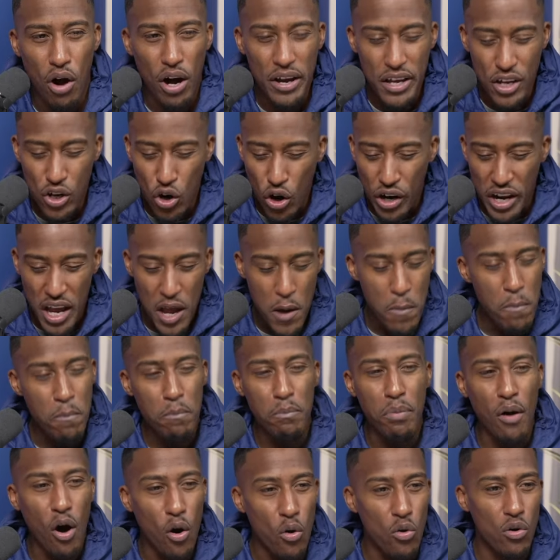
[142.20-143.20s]
But he got it in
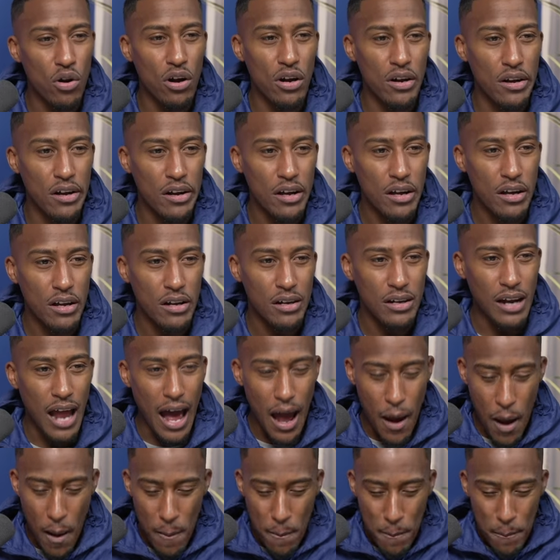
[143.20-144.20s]
bulk. Yeah.
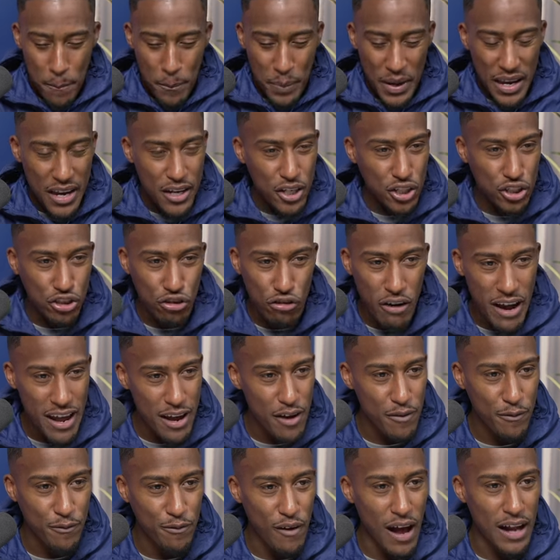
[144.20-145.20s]
Like a big tray
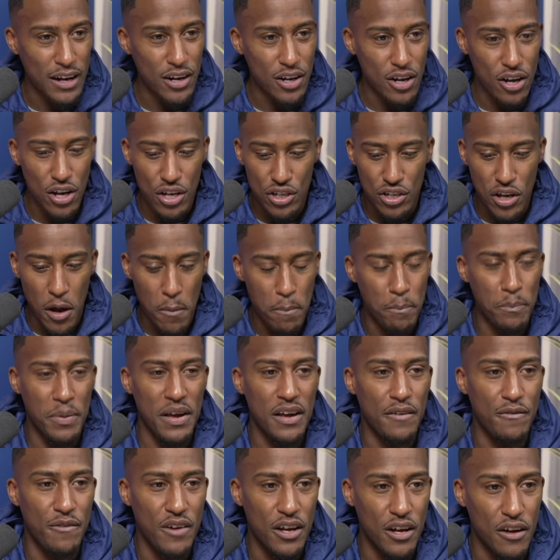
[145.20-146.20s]
of Fantas, a
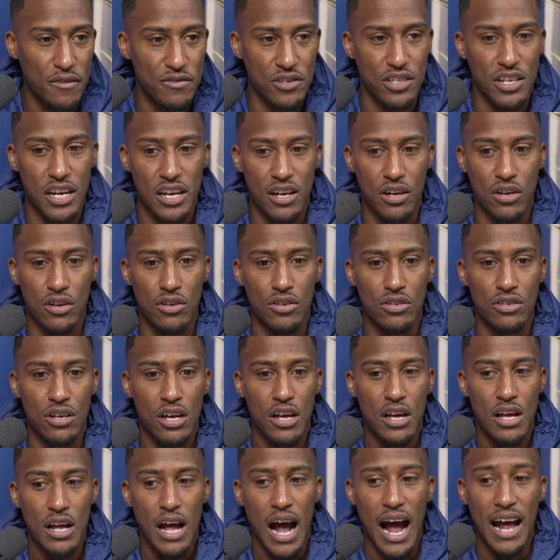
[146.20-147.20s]
big thing of Snickers.
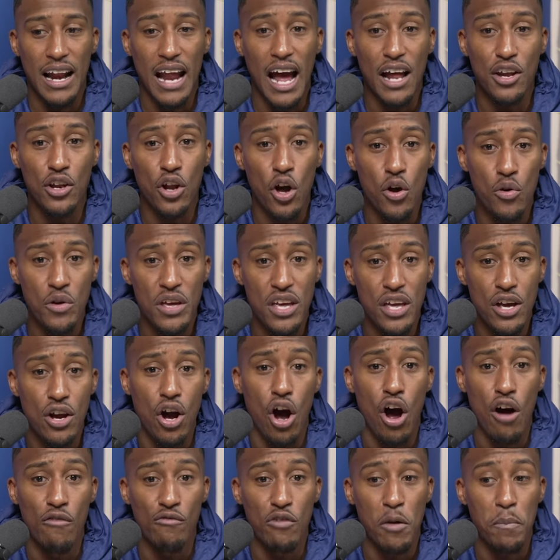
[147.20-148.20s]
And I know he
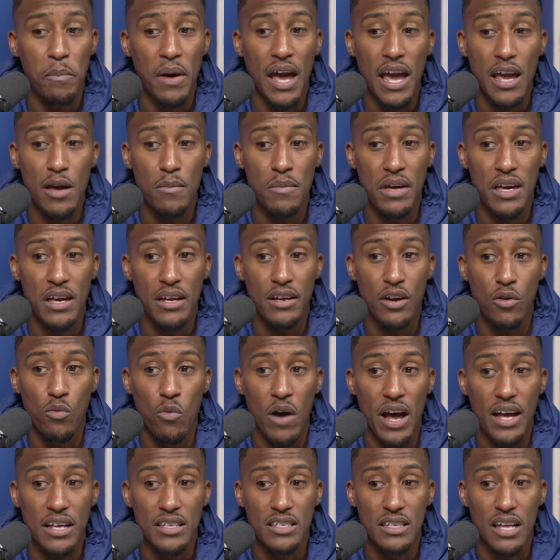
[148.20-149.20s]
can't repay me in the
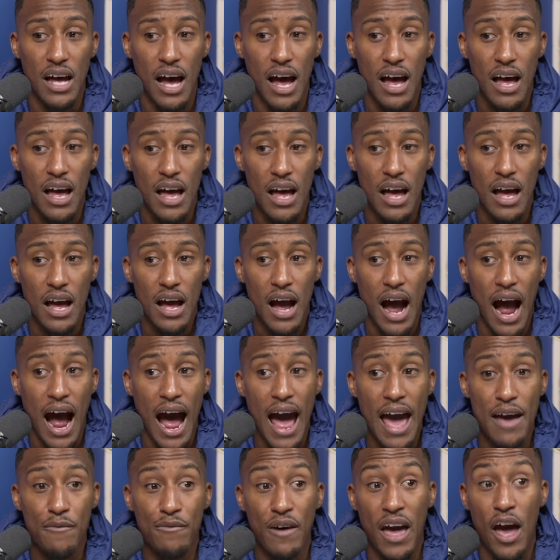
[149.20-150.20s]
ways that
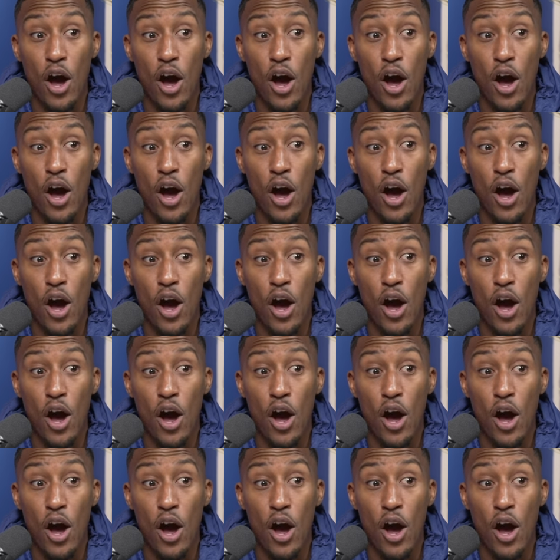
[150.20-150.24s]
I've